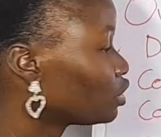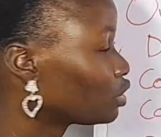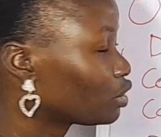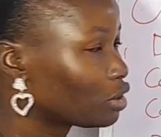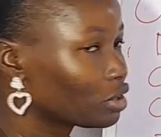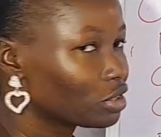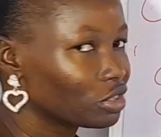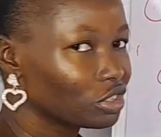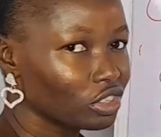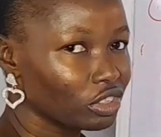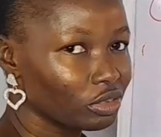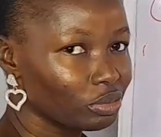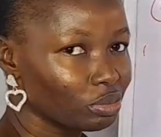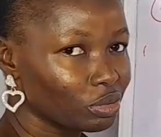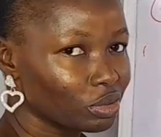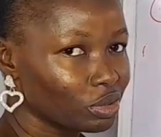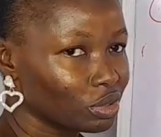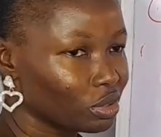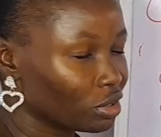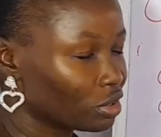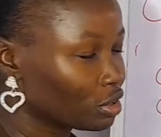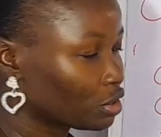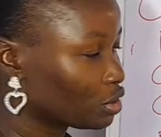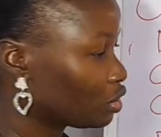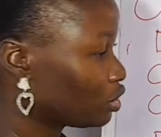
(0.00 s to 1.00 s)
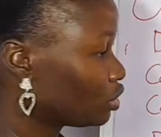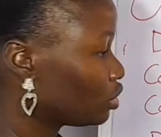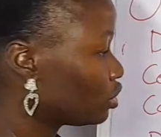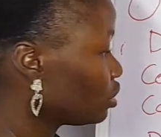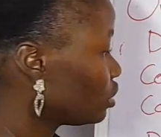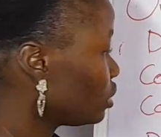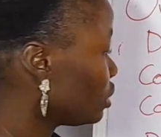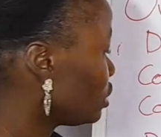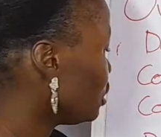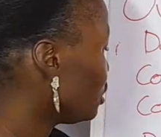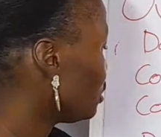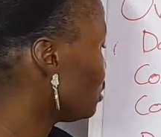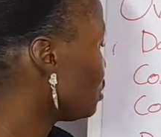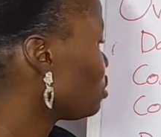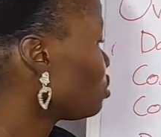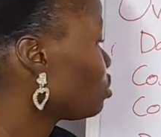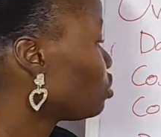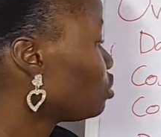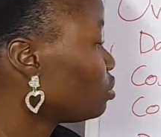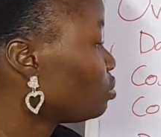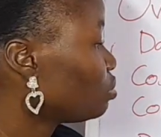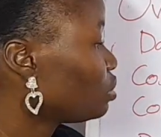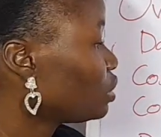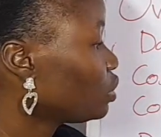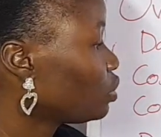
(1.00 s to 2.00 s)
cost of production. This
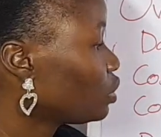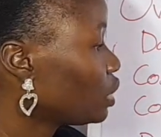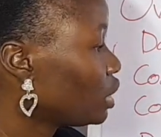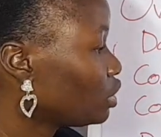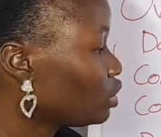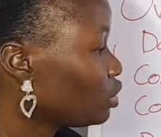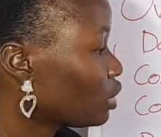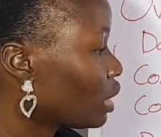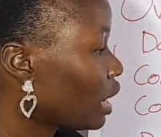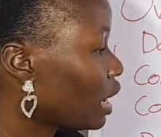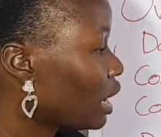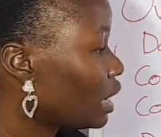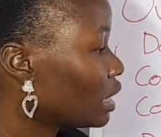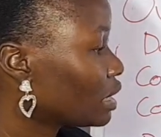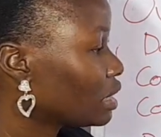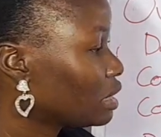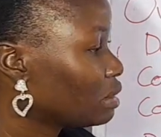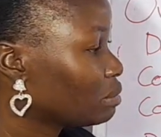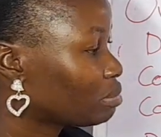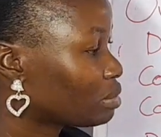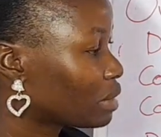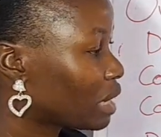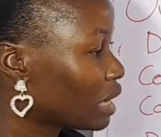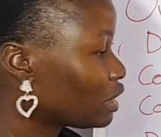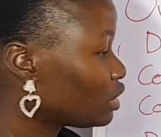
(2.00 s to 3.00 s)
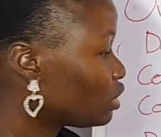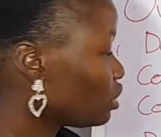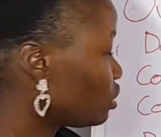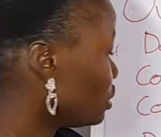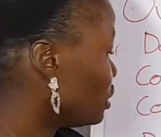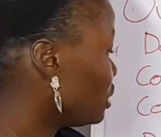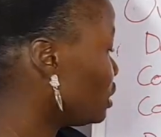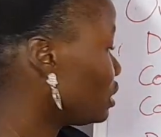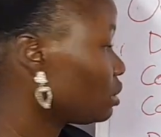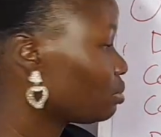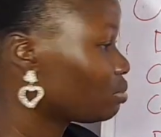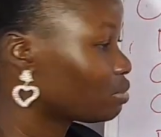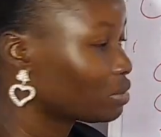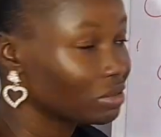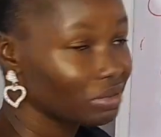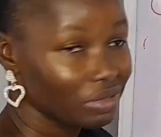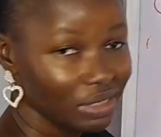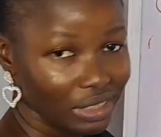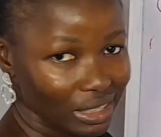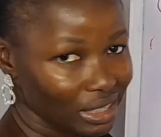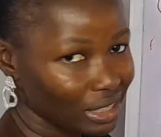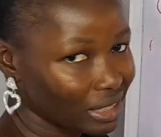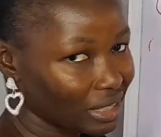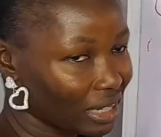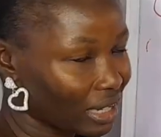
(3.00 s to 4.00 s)
could be where you are haggling price on this
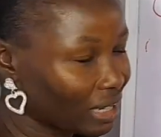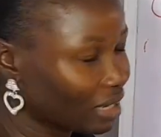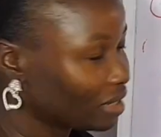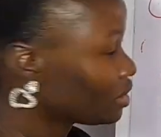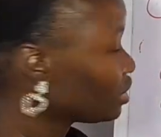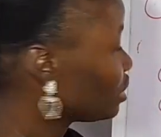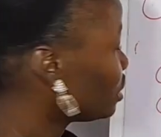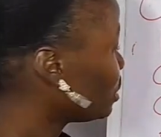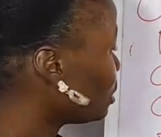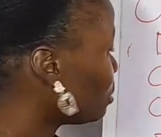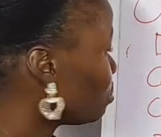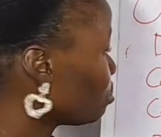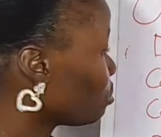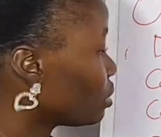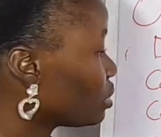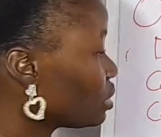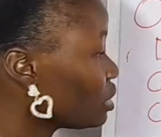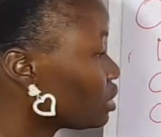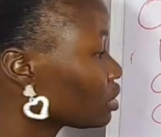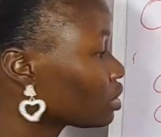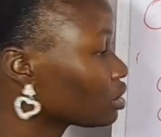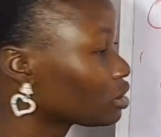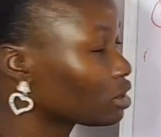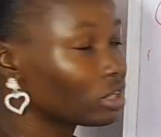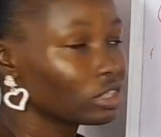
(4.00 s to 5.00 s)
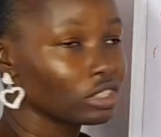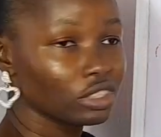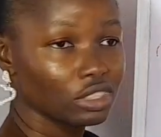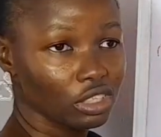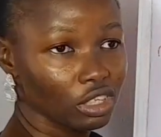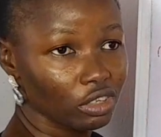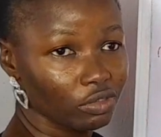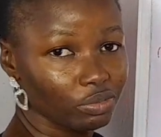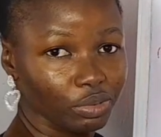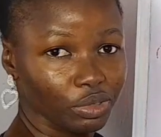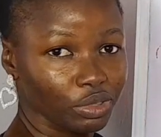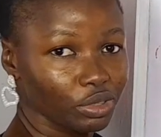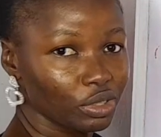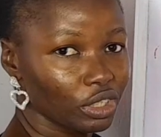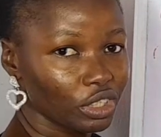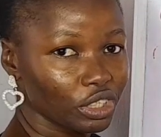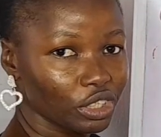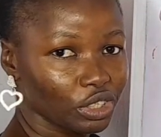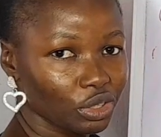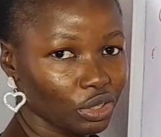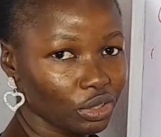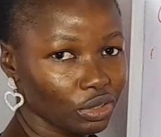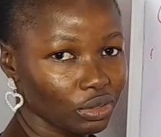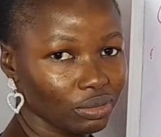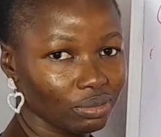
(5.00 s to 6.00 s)
profit area, but this cost of
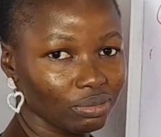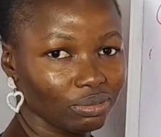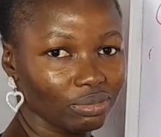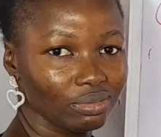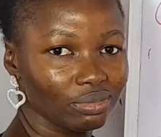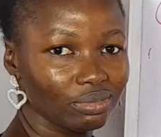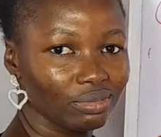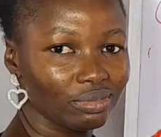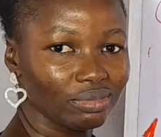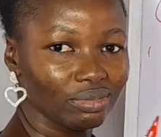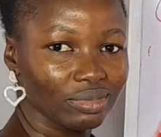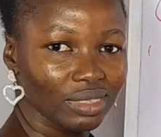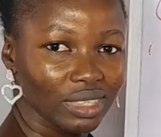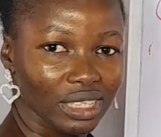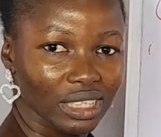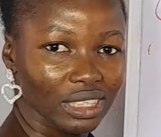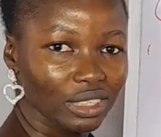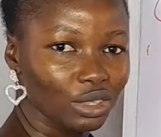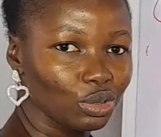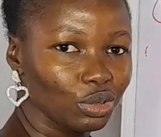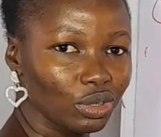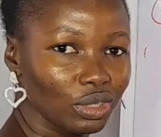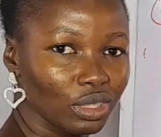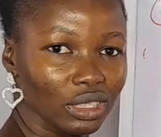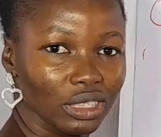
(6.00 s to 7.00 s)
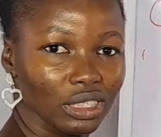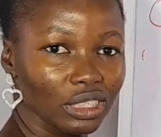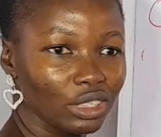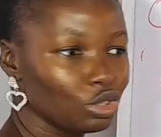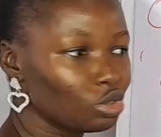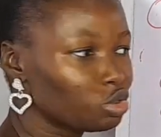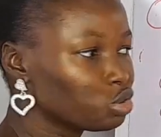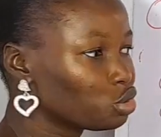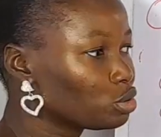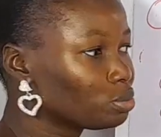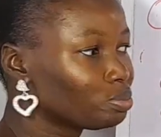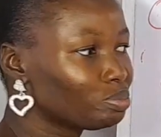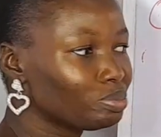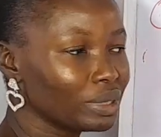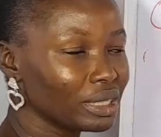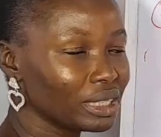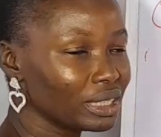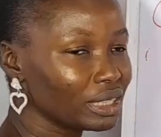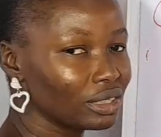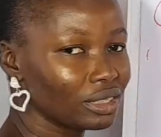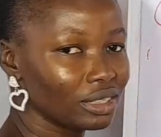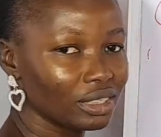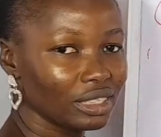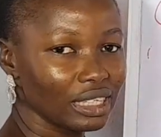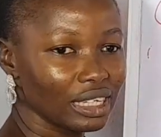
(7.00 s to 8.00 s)
production, it should
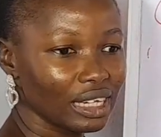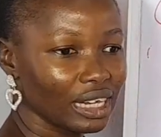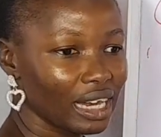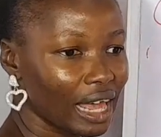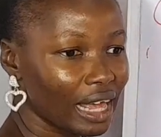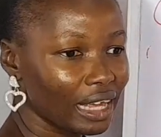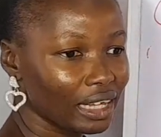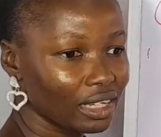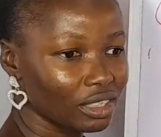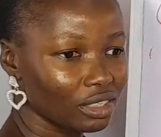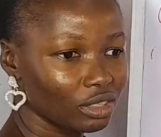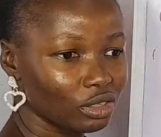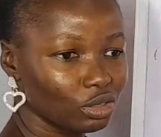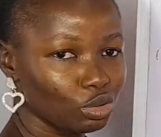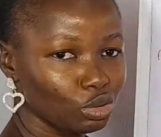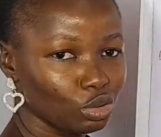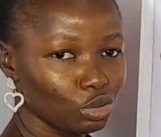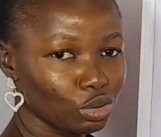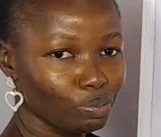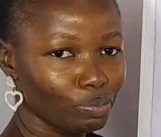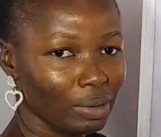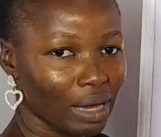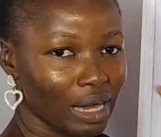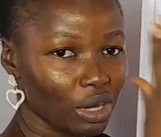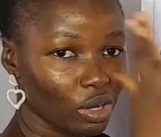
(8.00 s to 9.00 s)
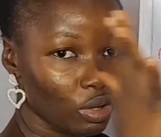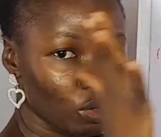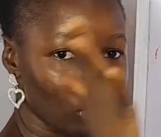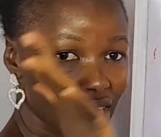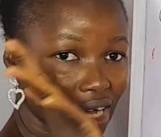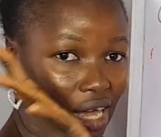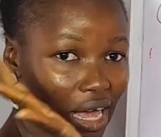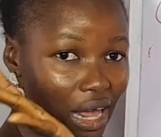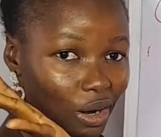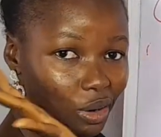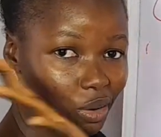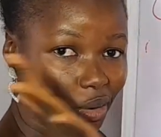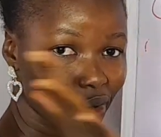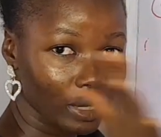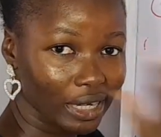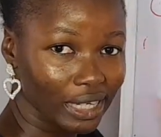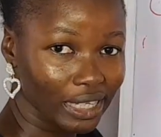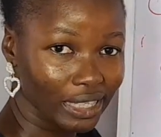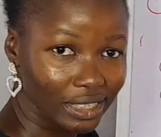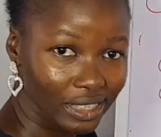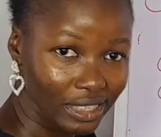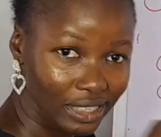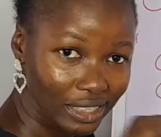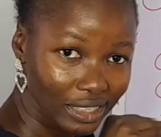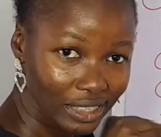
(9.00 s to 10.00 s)
be like use padlock and lock
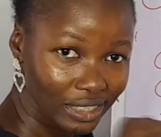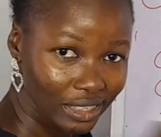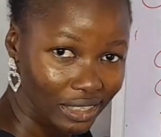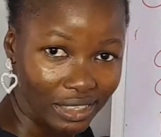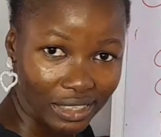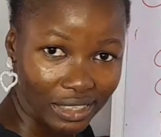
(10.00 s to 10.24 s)
it.